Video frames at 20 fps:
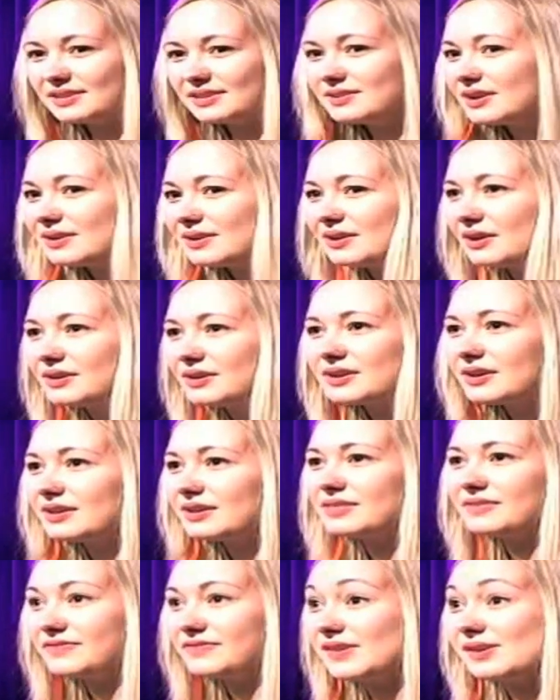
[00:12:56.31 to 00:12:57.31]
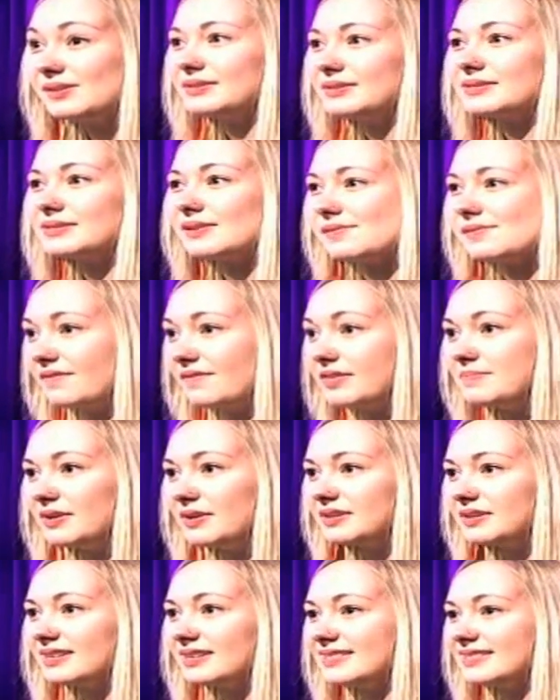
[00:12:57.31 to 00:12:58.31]
longer the views of the modern
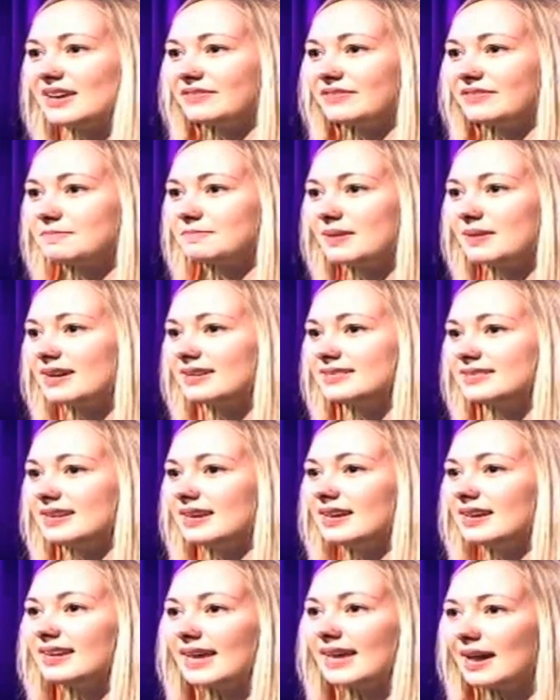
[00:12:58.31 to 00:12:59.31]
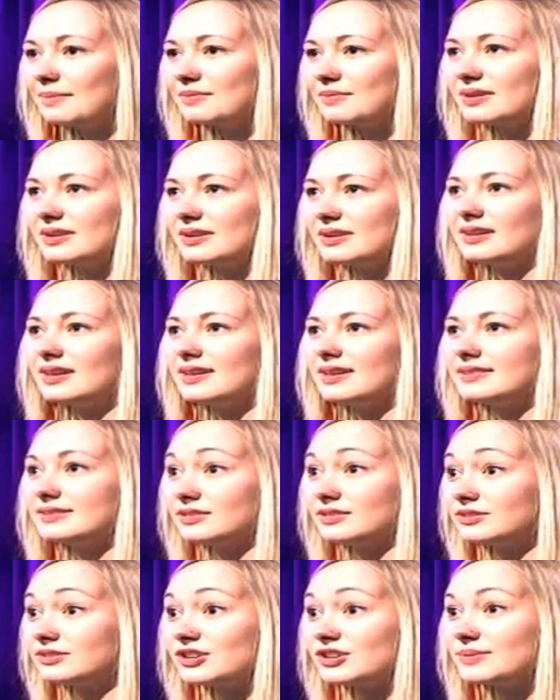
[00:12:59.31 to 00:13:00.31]
Conservative Party. Cameron is as true
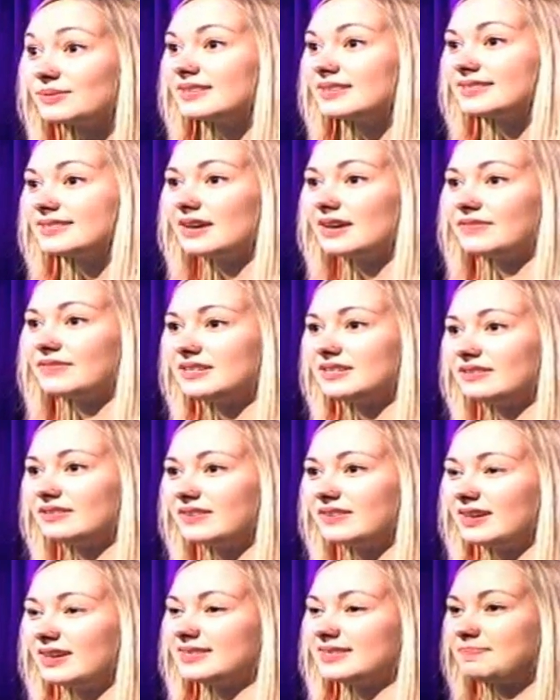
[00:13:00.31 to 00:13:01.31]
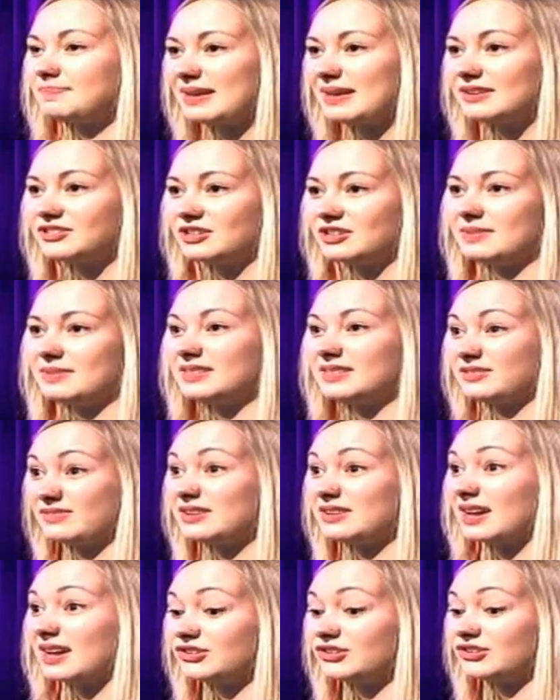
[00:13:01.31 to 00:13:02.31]
a Conservative as Belgium is a real
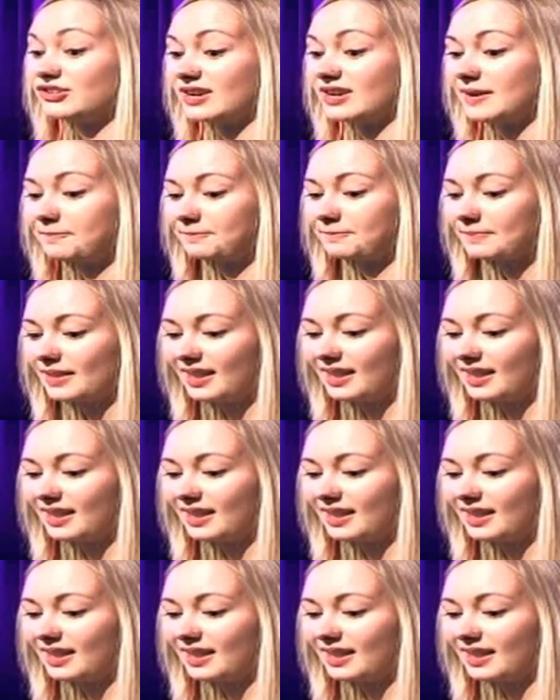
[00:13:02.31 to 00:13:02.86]
country. Um,